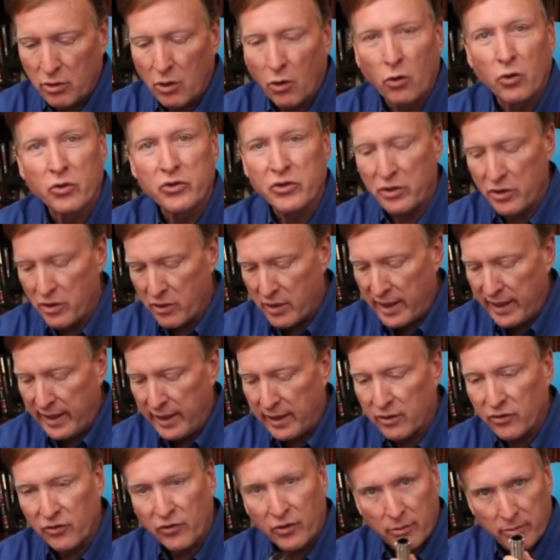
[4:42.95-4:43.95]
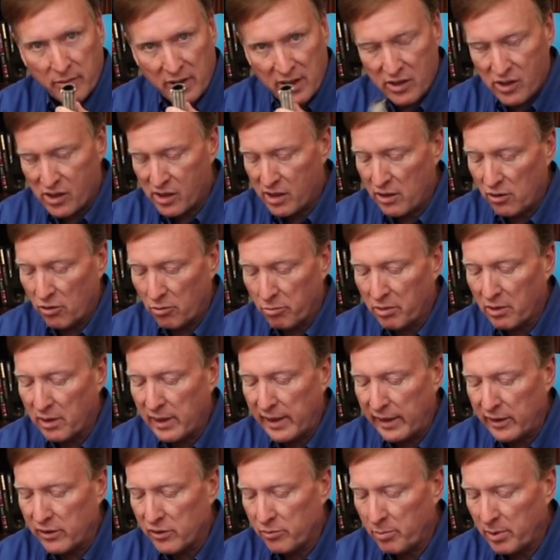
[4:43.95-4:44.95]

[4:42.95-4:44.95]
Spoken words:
holes in your hands from these steel braids,